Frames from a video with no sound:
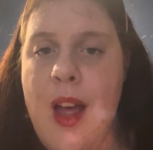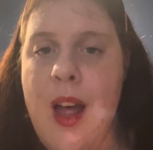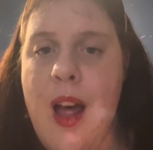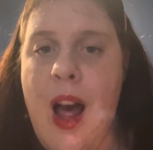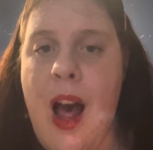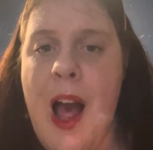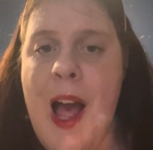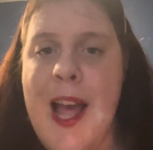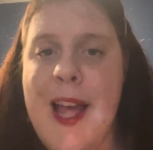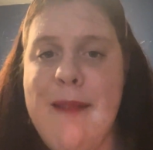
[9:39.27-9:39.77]

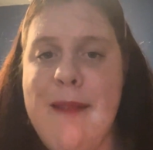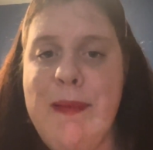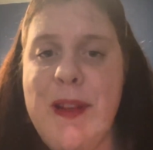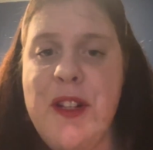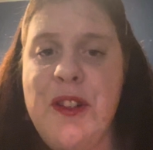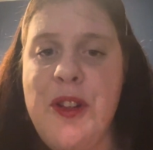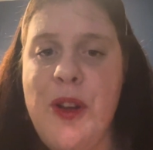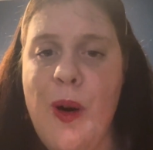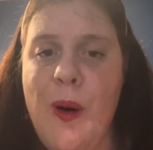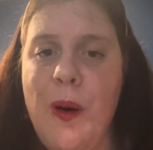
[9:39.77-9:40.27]
I have been
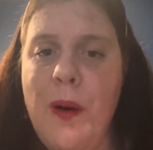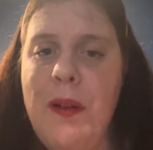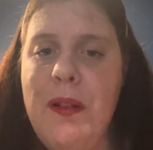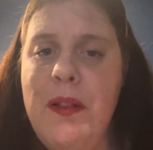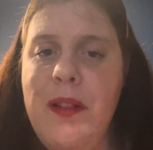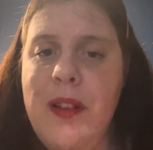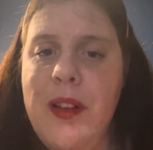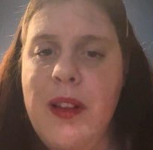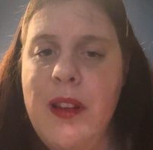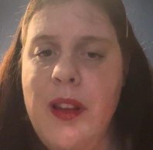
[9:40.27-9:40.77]

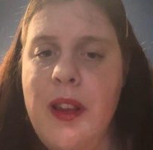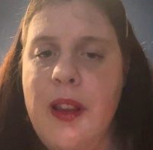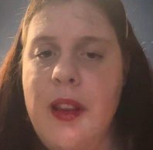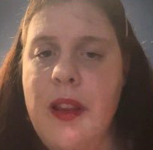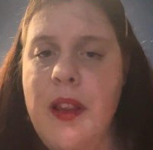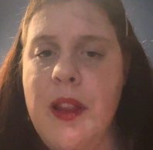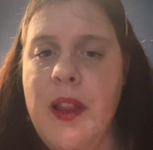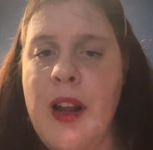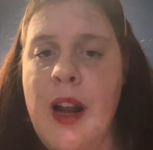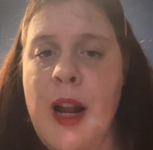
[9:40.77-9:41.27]
told
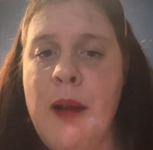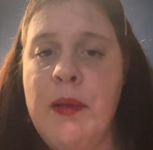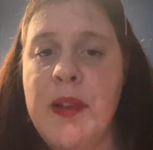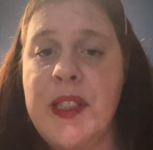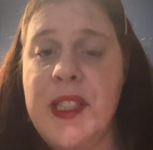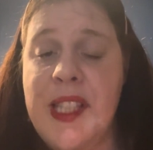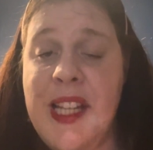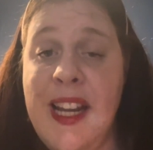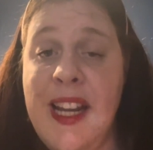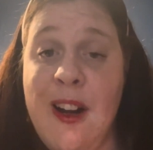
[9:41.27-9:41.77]
that I will
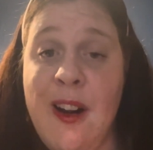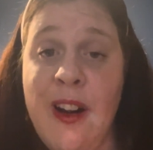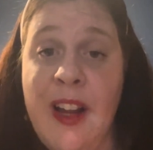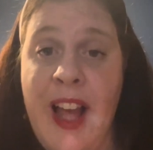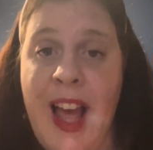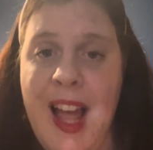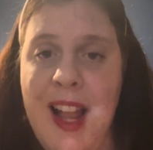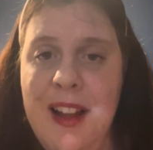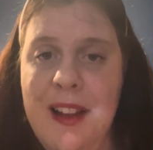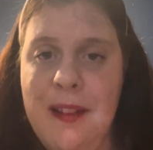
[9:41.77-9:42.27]
see her
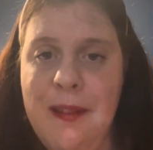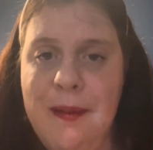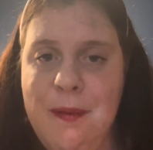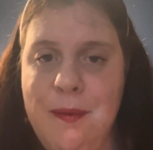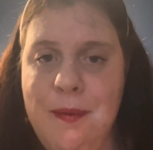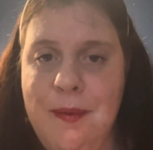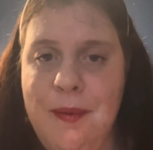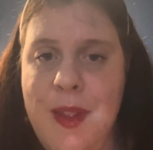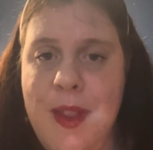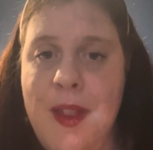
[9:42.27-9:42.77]
again,
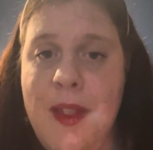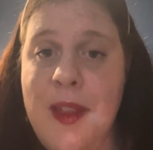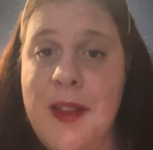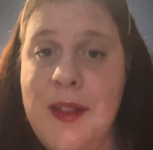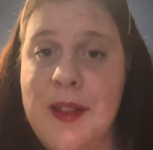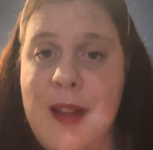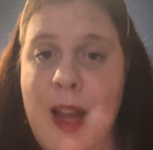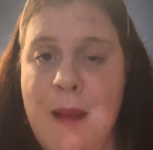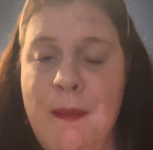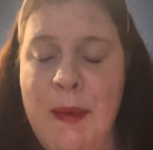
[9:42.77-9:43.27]
this
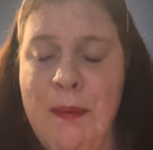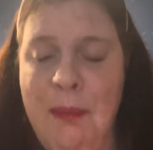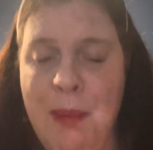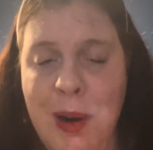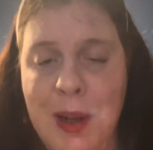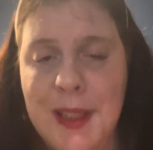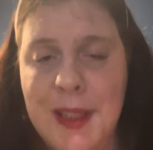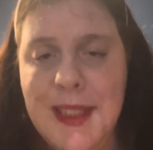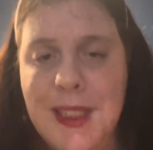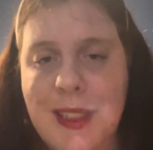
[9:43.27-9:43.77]
time in
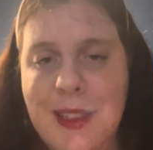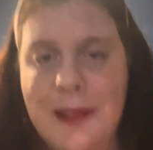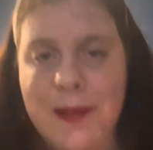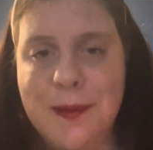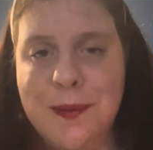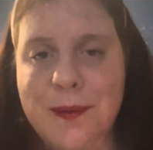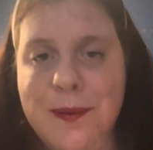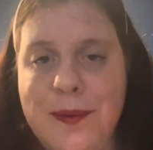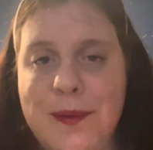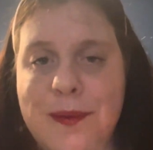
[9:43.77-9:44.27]
person.
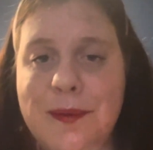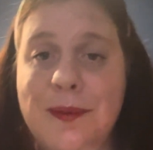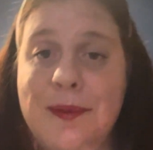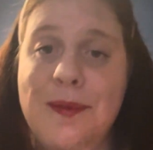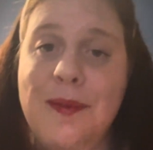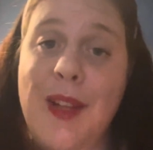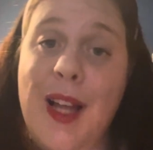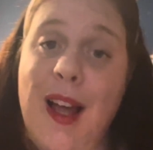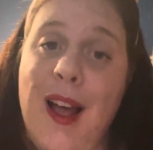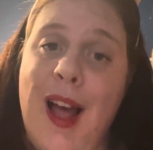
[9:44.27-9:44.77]

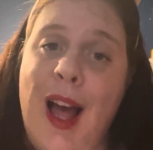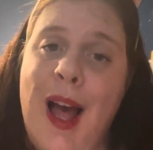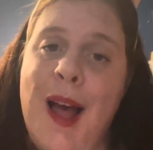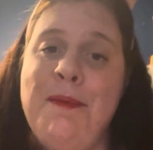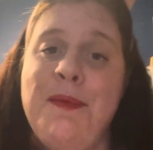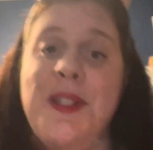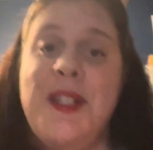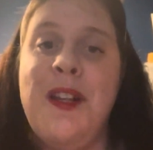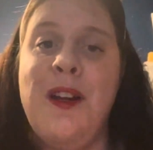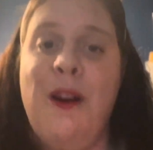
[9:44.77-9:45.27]
I'm
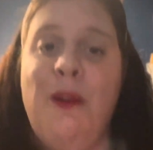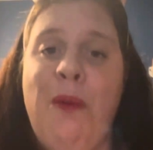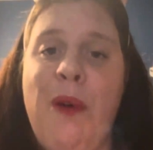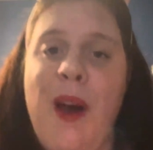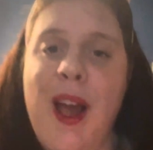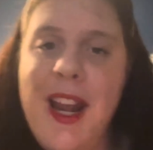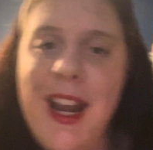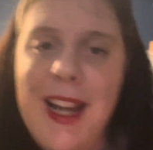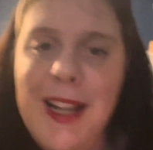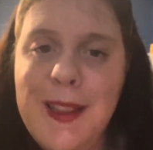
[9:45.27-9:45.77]
still
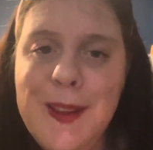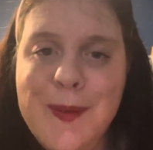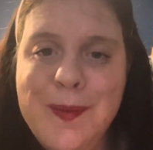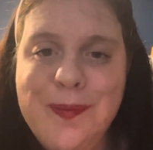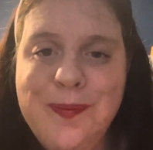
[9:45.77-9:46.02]
waiting.